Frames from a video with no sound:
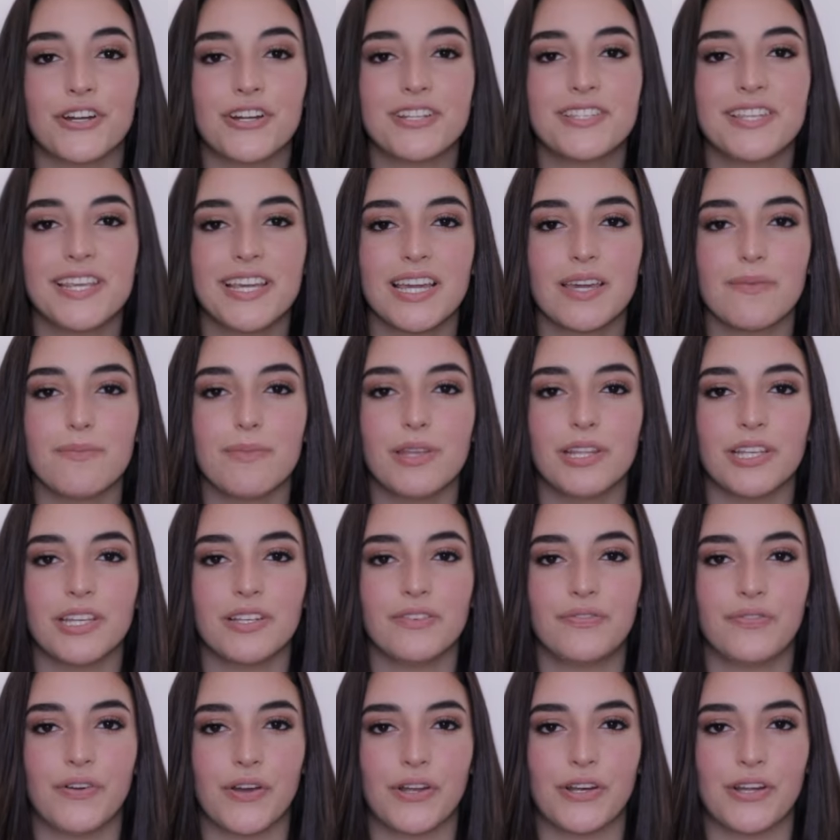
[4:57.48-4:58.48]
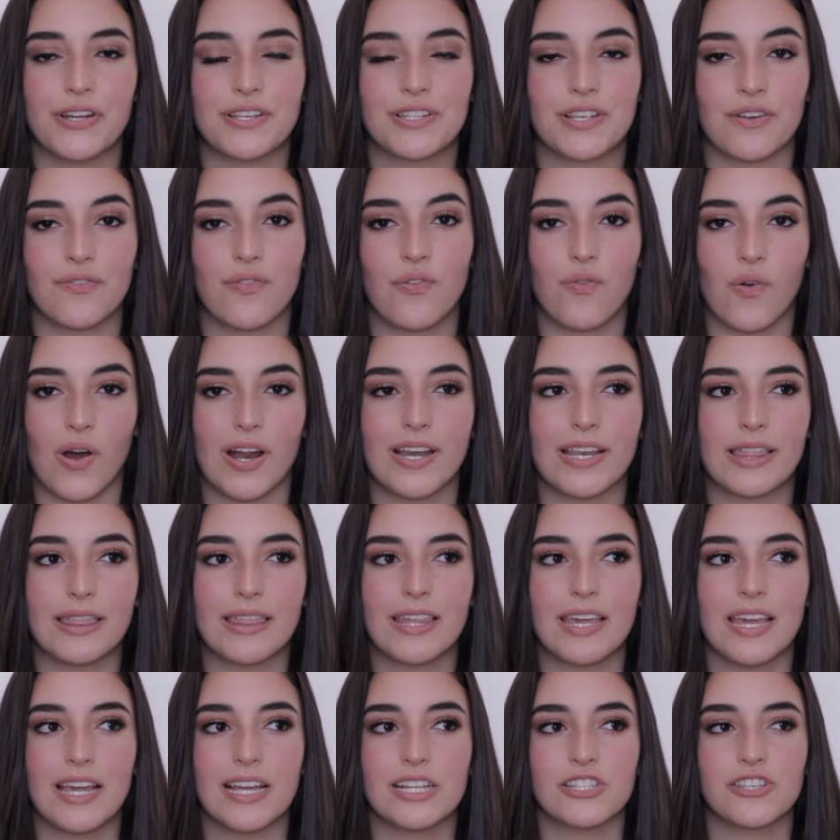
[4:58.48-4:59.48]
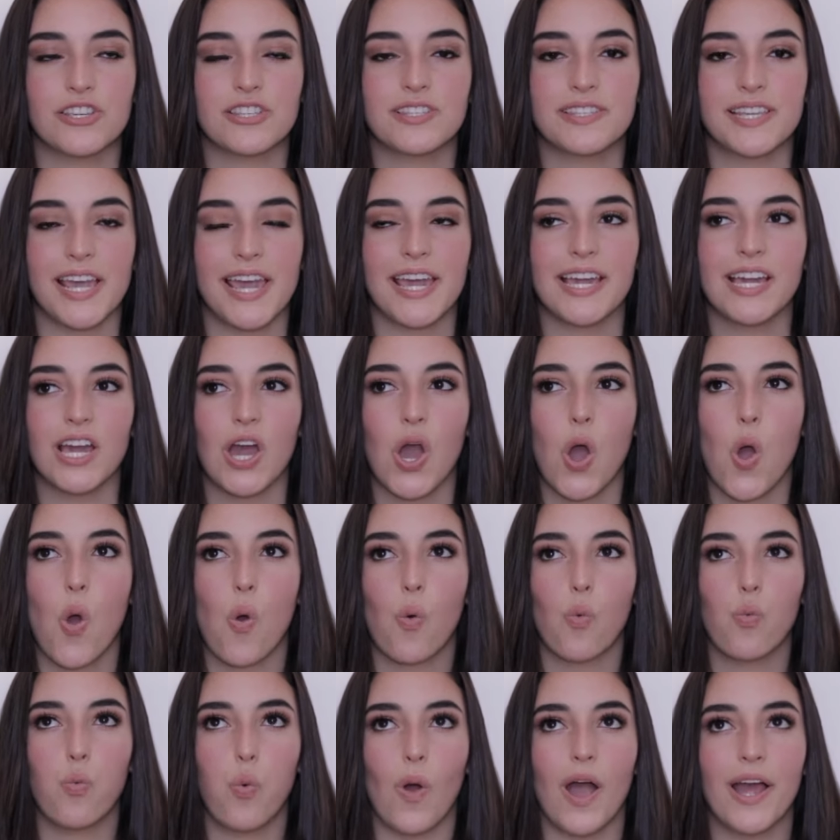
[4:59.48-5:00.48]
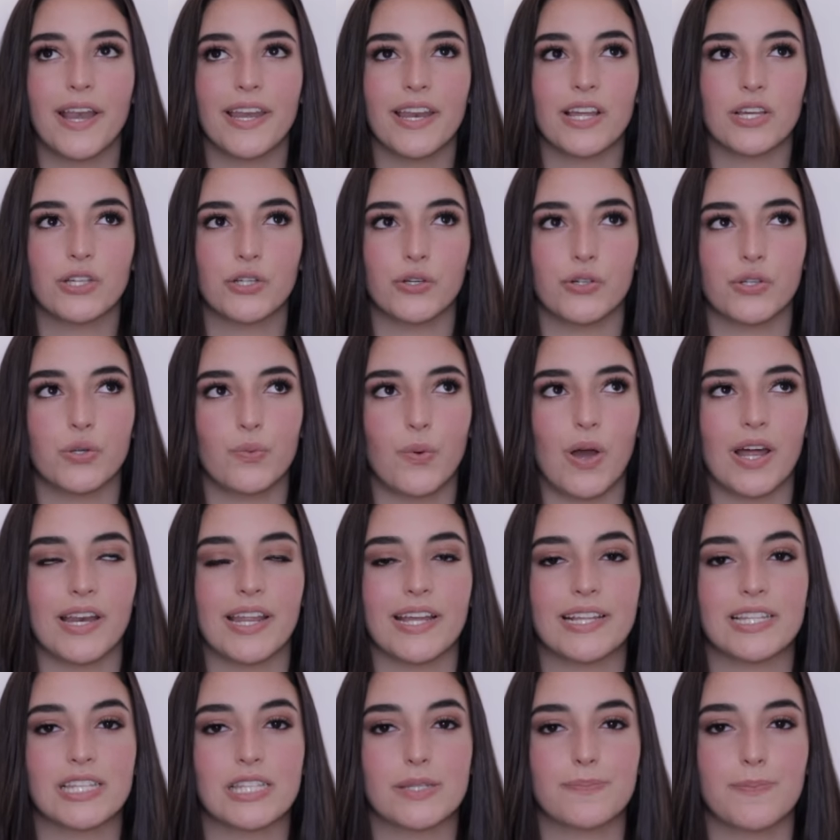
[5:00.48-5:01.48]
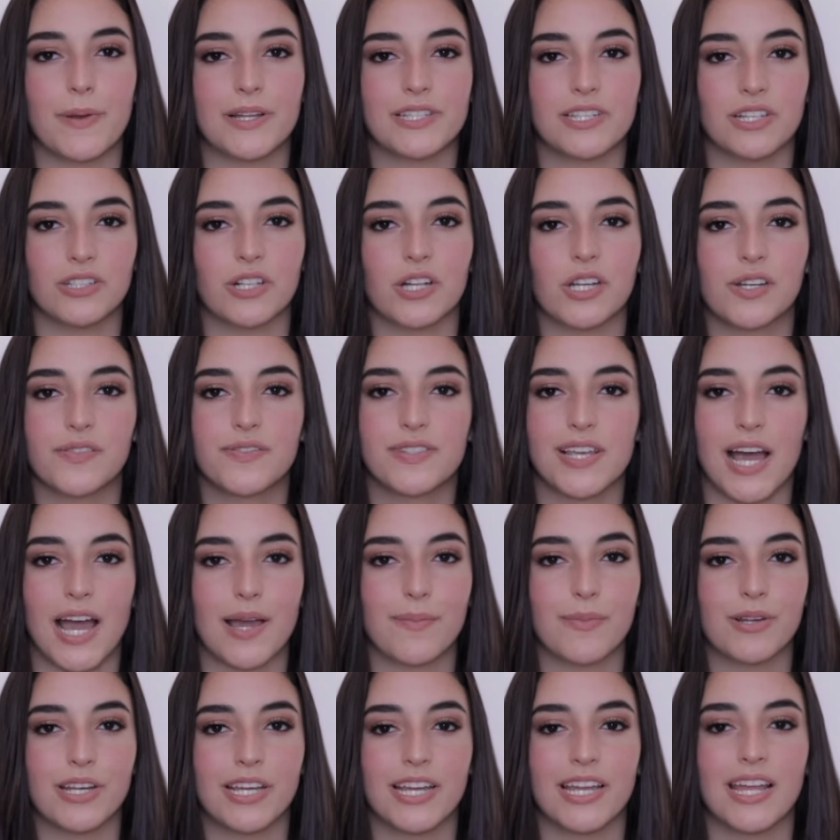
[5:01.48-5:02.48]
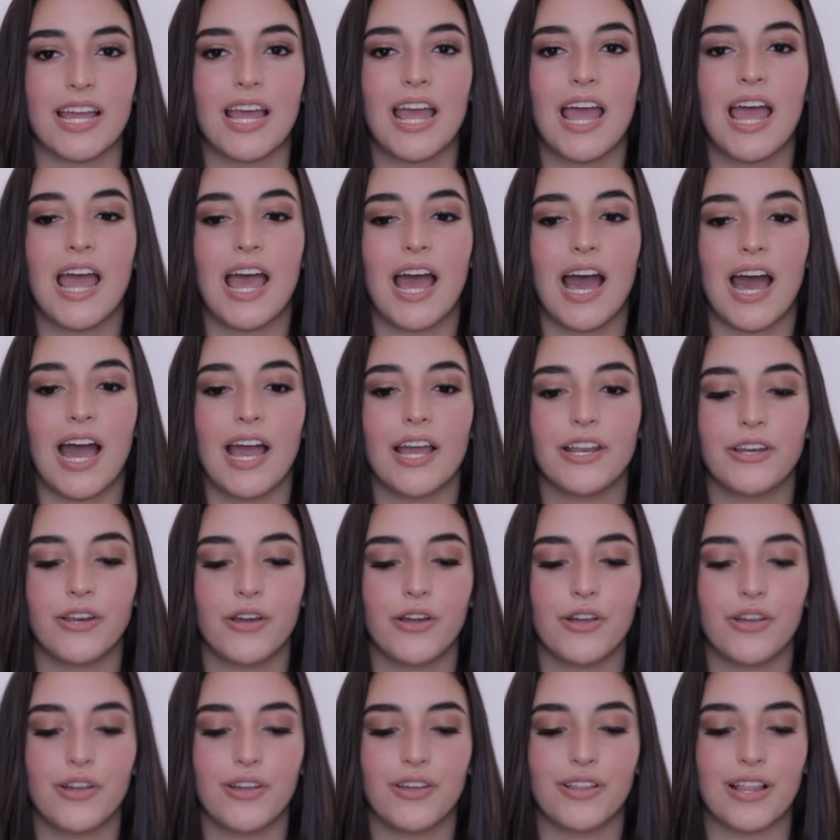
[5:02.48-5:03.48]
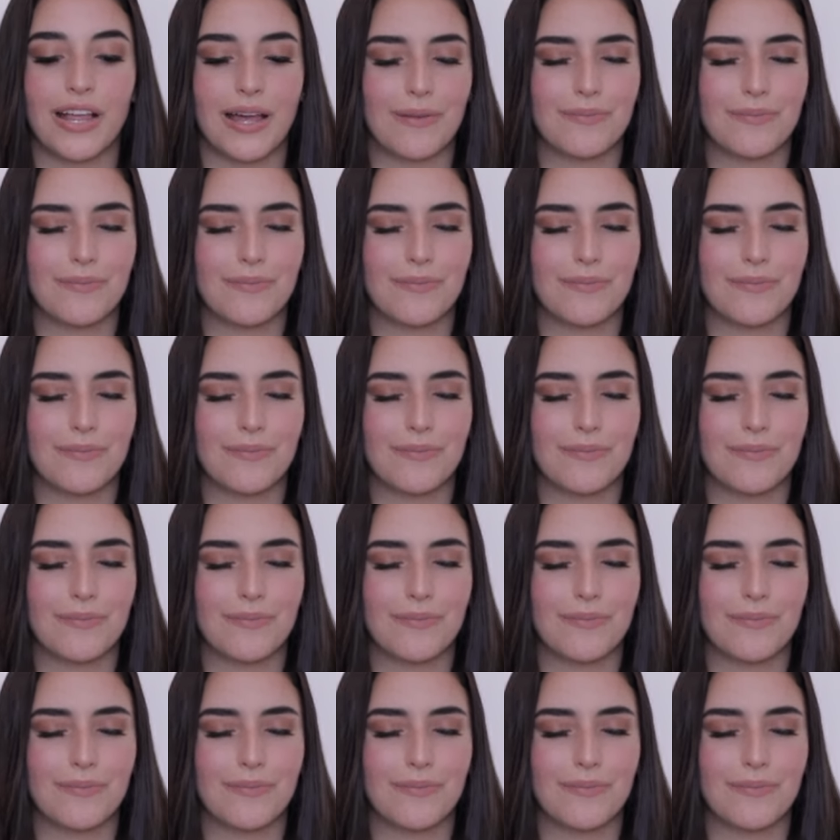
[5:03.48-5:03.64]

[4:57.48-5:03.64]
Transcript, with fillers: don't take a million photos of one thing, just take one good one and spend a lot of time on it. I know